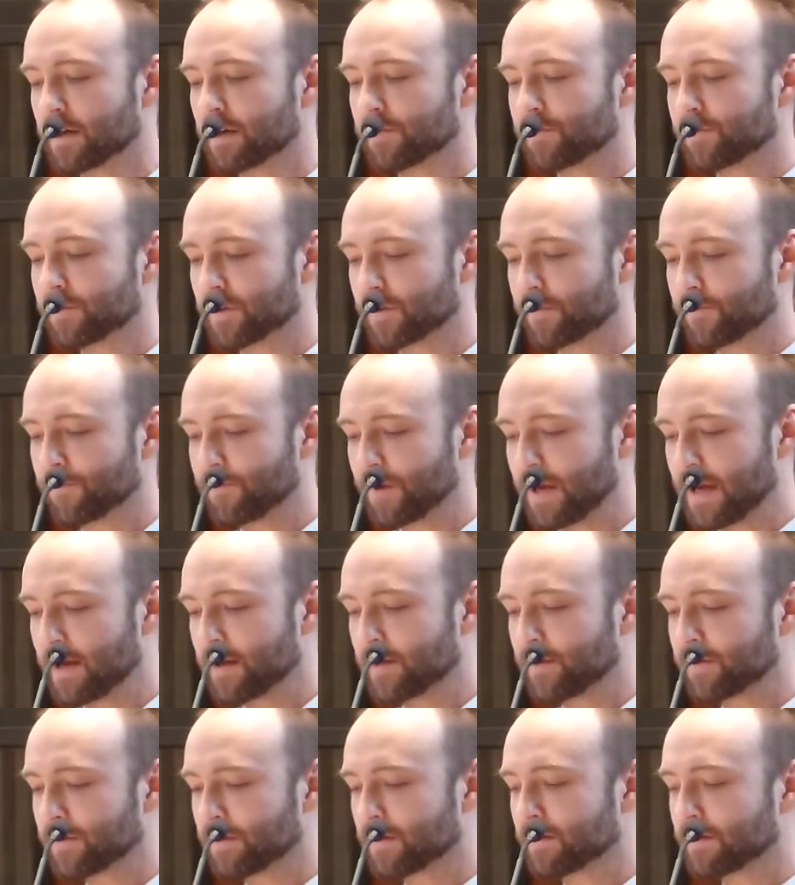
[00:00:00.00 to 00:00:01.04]
for the
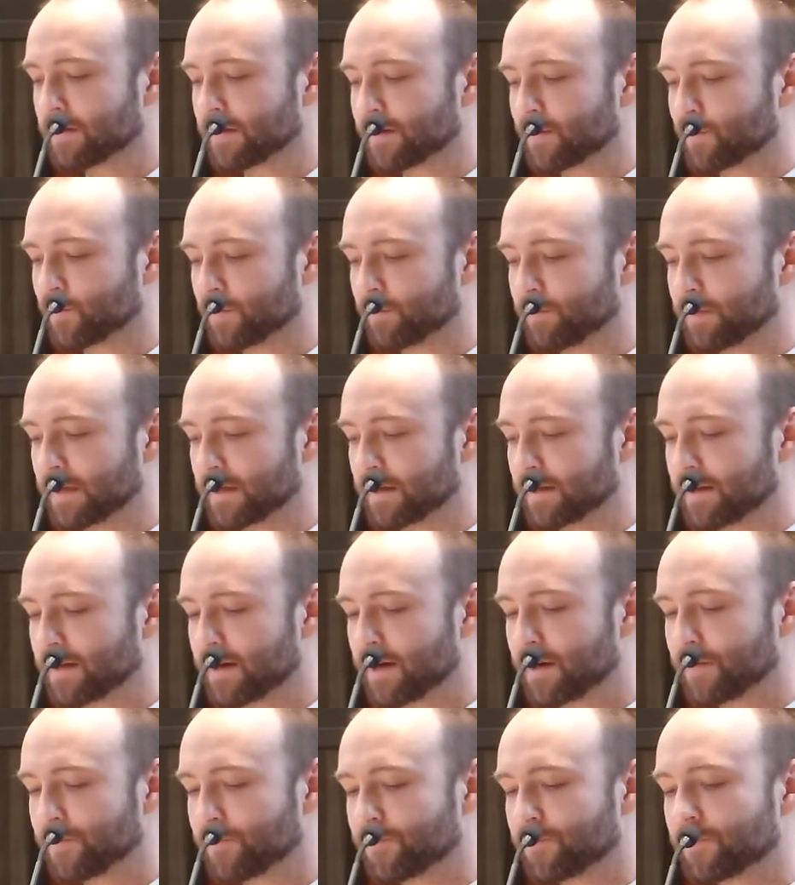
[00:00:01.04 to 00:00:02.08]
faith that it will be
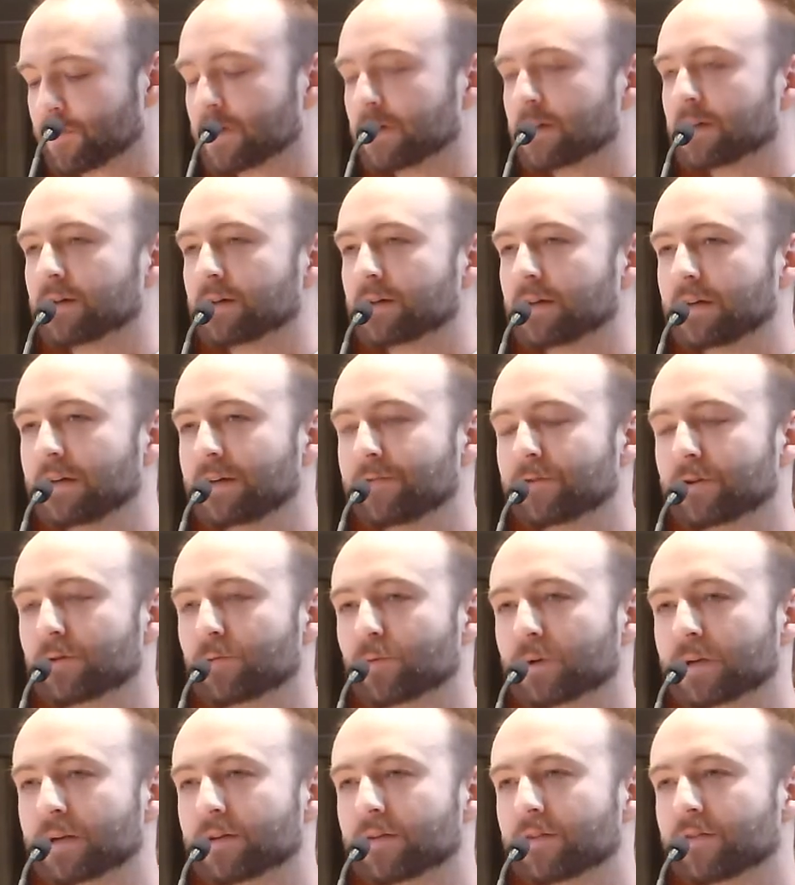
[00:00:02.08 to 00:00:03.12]
enough, even
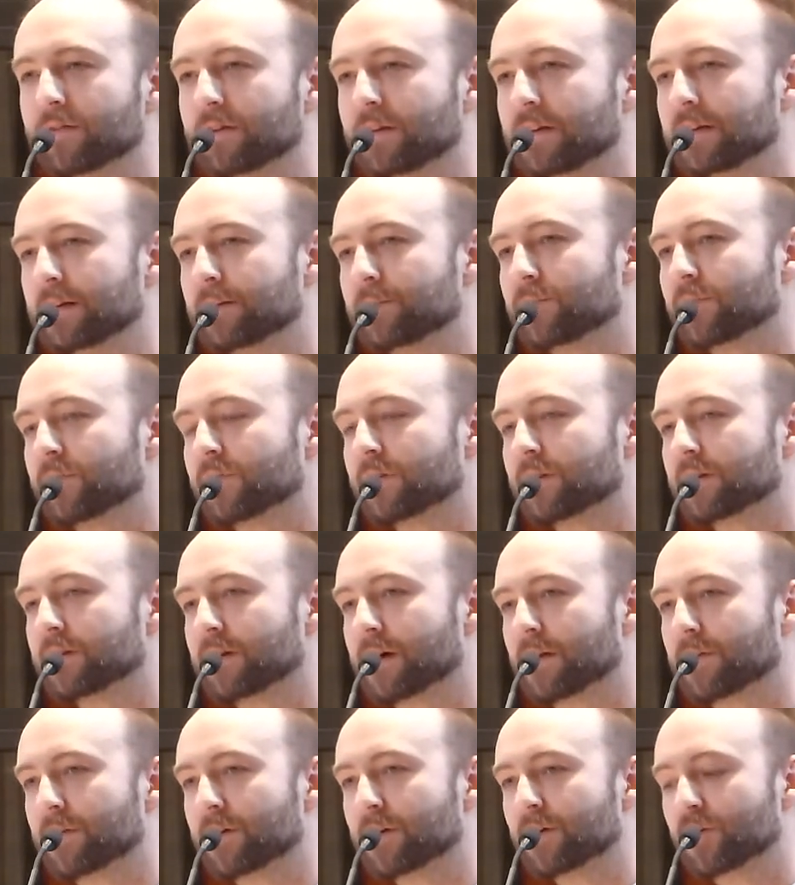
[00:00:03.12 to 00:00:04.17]
when it seems that
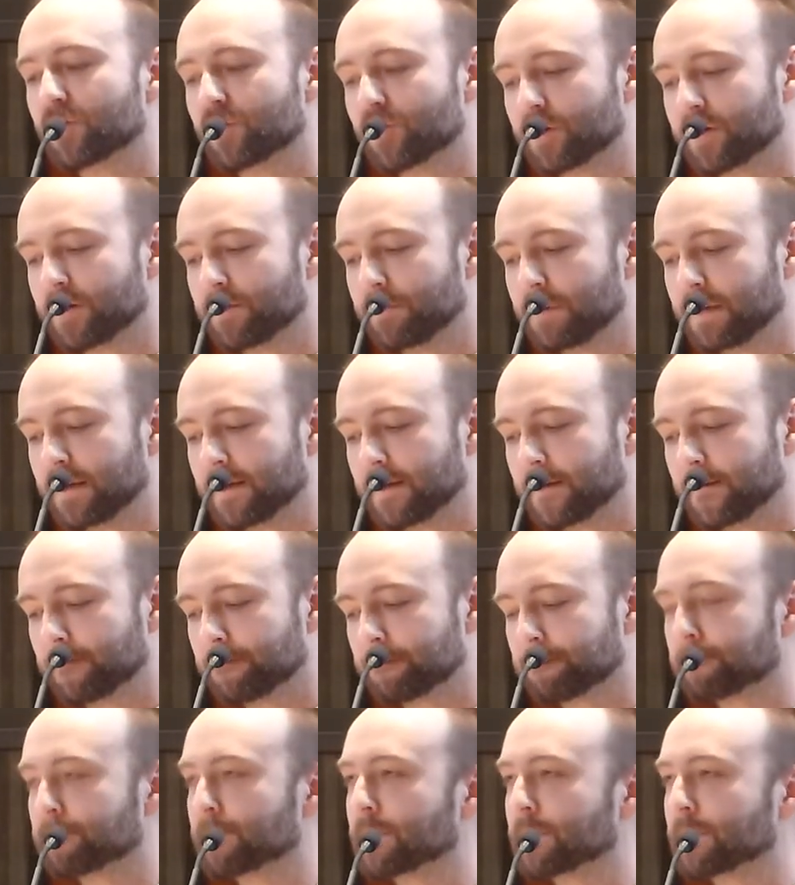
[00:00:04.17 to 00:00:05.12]
nothing could be,